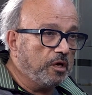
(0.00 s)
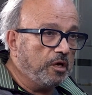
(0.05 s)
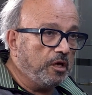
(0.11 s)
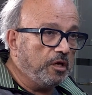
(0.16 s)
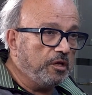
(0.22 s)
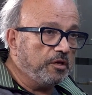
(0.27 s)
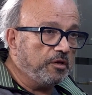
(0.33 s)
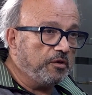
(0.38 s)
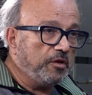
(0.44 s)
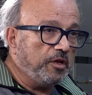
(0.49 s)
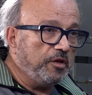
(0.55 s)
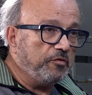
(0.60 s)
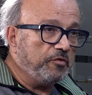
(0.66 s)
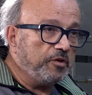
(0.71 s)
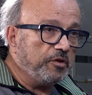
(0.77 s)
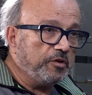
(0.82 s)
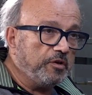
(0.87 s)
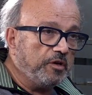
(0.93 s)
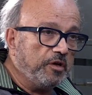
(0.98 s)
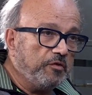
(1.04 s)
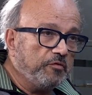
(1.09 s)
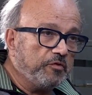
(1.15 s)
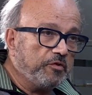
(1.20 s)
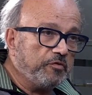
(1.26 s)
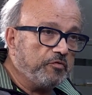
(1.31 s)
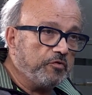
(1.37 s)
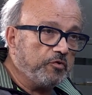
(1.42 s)
even
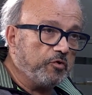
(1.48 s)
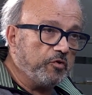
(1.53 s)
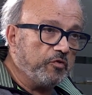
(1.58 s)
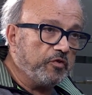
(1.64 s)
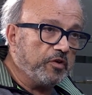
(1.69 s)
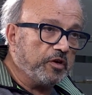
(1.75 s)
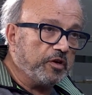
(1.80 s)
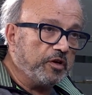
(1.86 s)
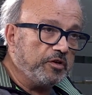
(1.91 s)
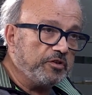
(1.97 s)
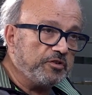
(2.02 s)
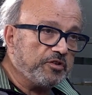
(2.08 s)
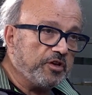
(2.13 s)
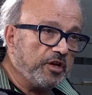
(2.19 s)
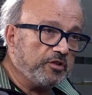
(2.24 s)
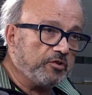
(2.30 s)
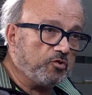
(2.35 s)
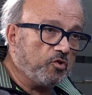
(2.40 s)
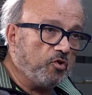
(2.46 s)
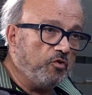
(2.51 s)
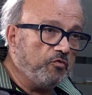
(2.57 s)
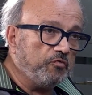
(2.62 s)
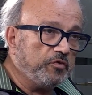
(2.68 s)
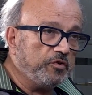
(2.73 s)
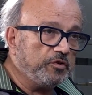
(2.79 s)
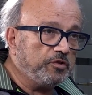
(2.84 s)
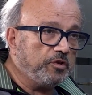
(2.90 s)
if you're living inside the
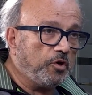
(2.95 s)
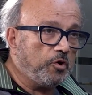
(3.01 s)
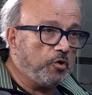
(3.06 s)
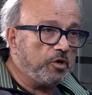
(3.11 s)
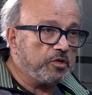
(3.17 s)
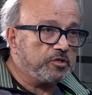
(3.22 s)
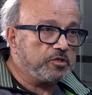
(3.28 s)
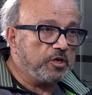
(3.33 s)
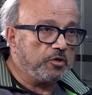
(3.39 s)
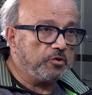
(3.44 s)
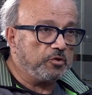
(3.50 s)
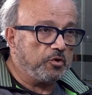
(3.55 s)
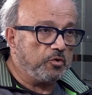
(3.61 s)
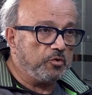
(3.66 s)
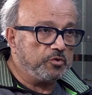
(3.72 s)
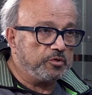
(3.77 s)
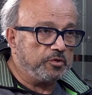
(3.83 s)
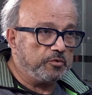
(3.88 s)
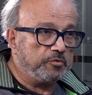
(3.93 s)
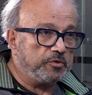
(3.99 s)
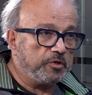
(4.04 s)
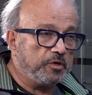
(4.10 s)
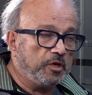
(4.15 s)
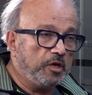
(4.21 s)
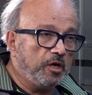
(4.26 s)
convent or outside the convent.